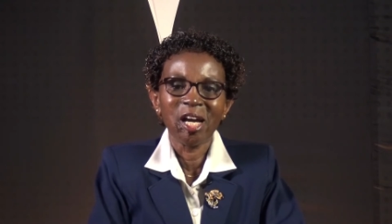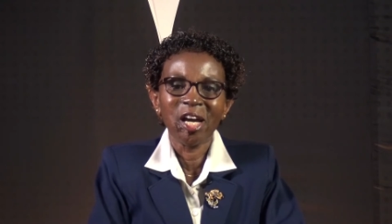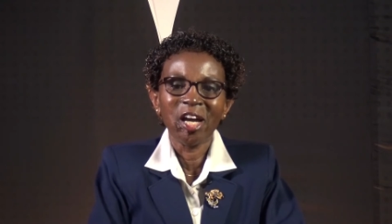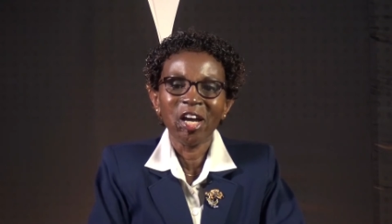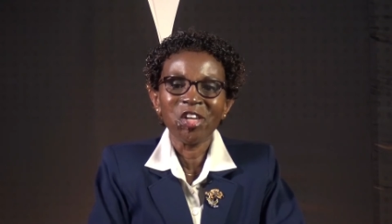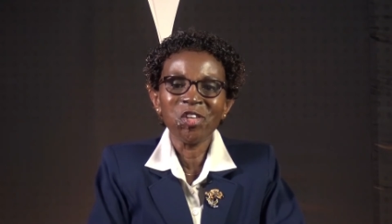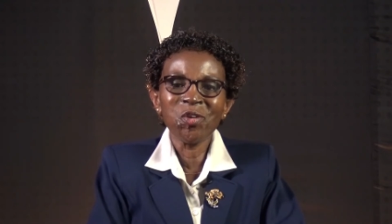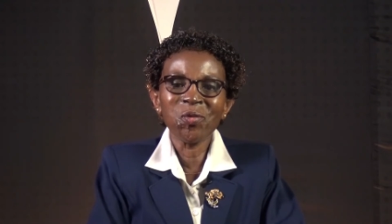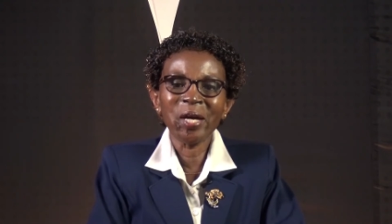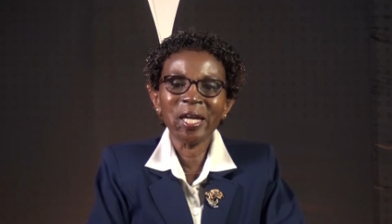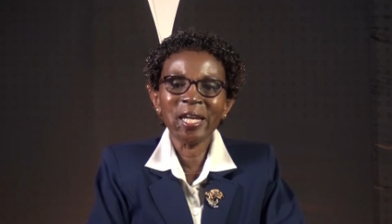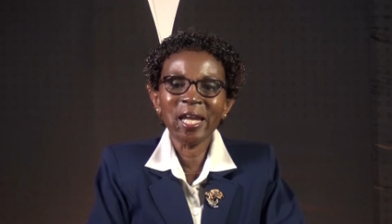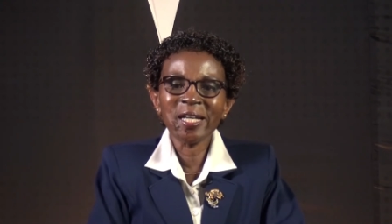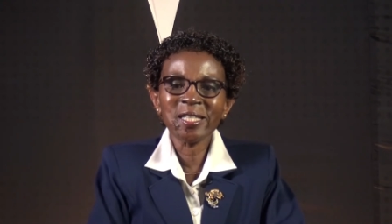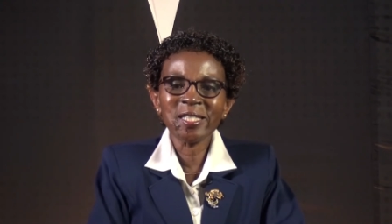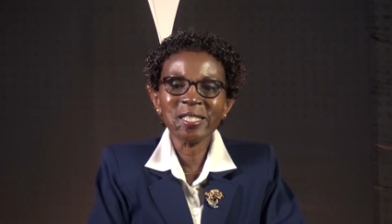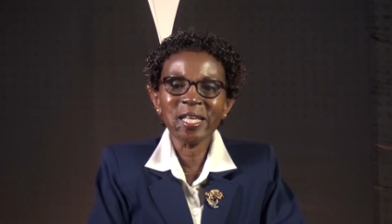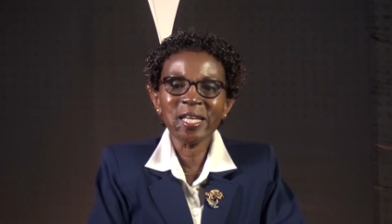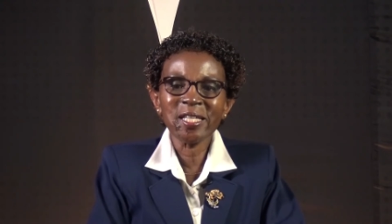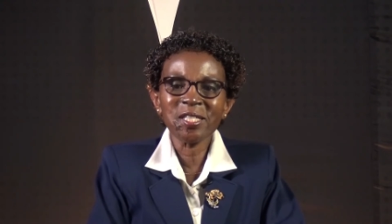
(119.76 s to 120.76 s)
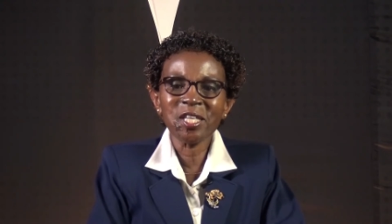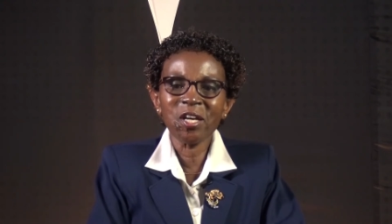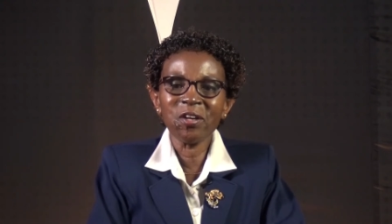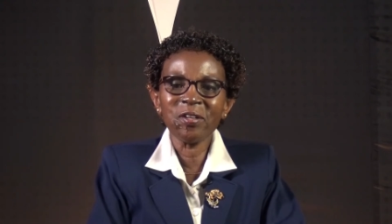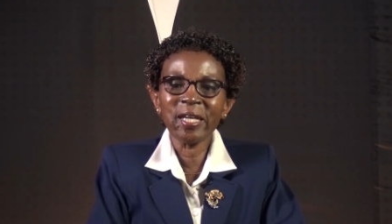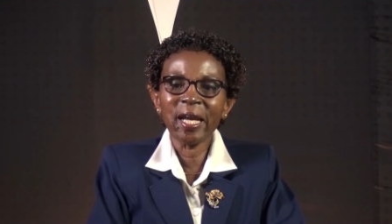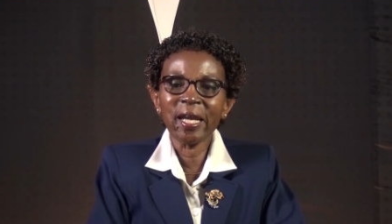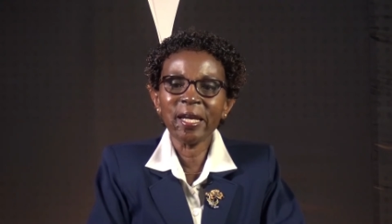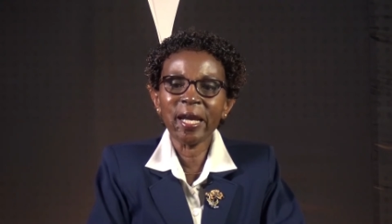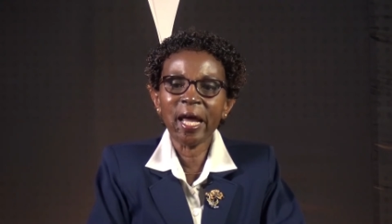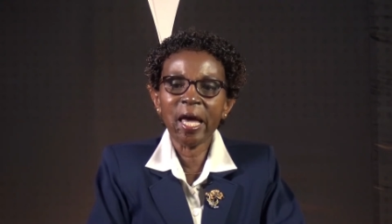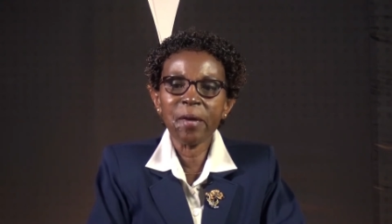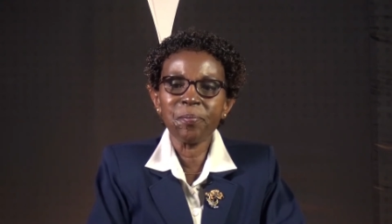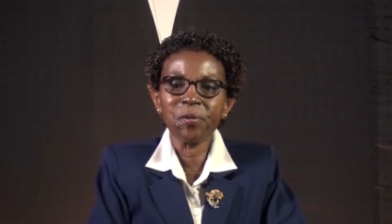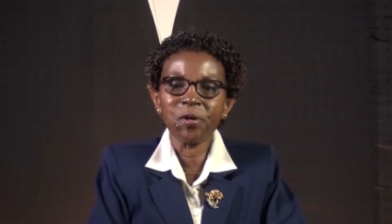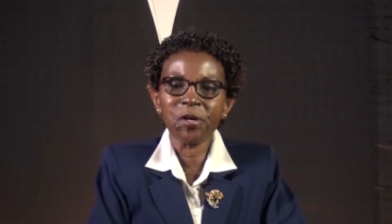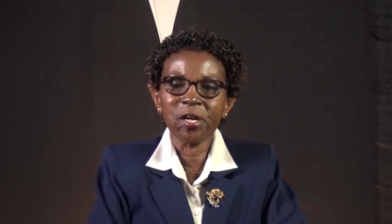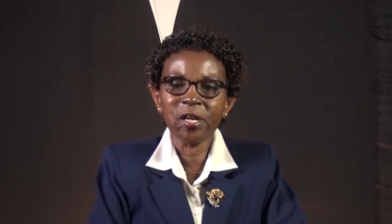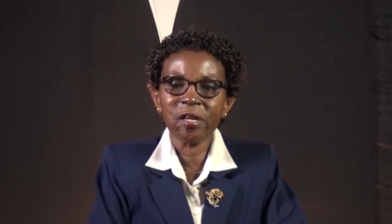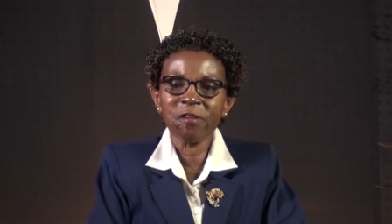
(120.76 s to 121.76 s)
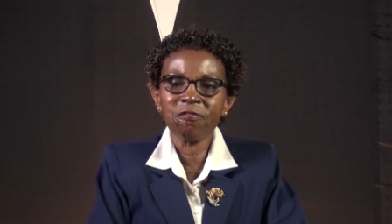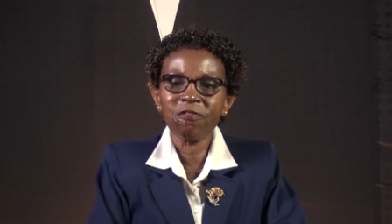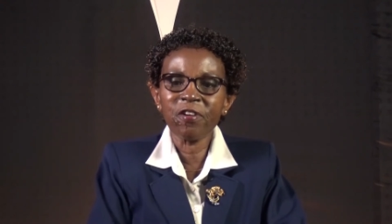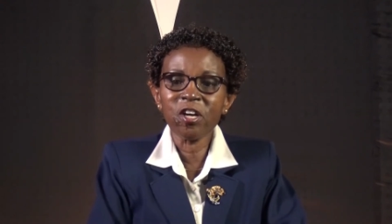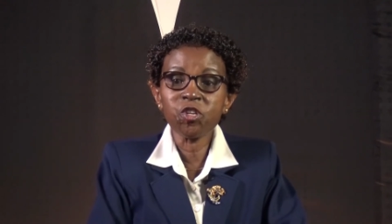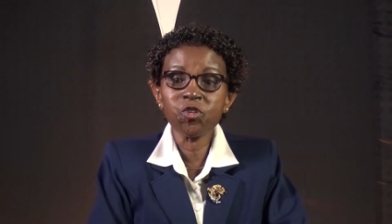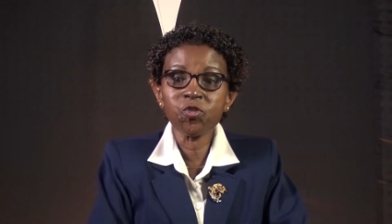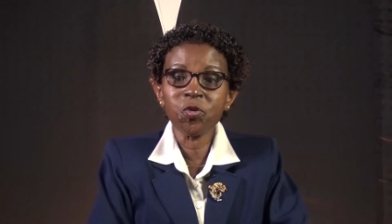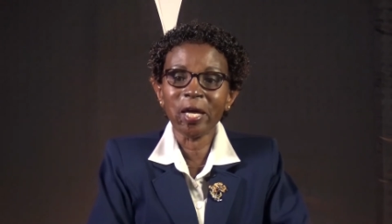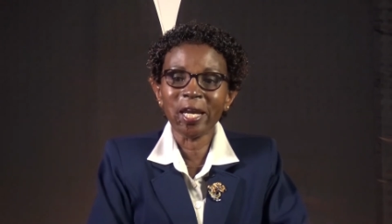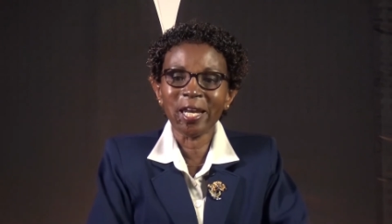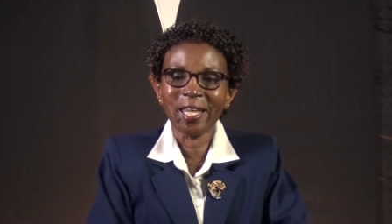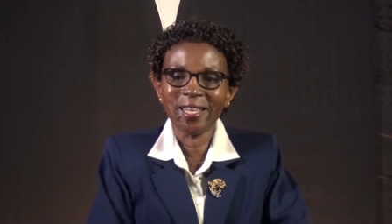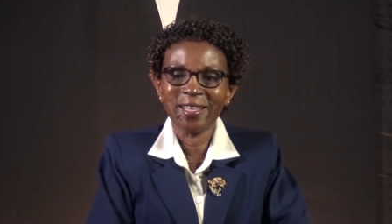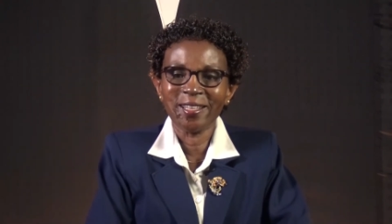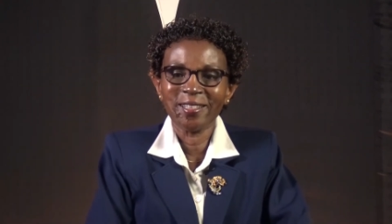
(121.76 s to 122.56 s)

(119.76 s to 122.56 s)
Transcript: You can access the online library virtually